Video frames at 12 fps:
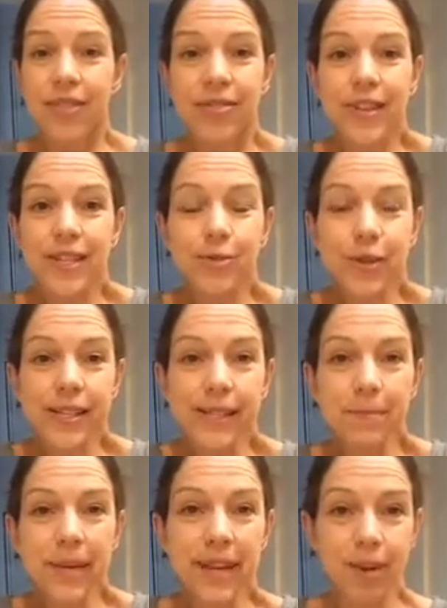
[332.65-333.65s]
This
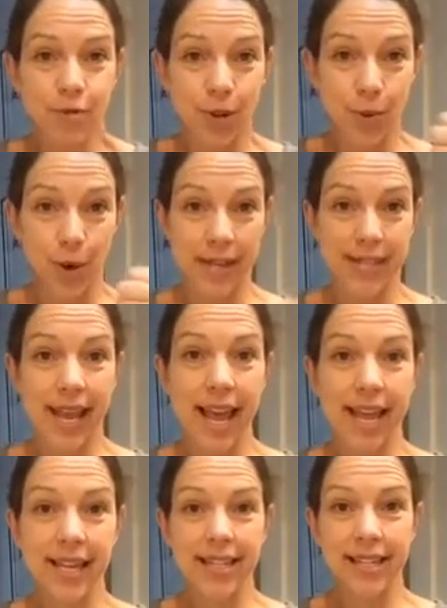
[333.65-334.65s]
recipe requires
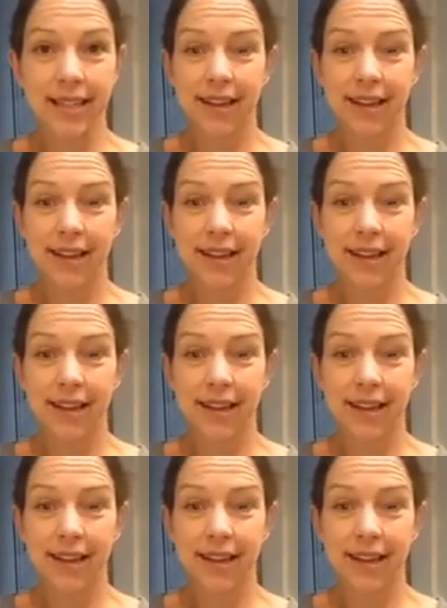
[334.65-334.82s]
eggs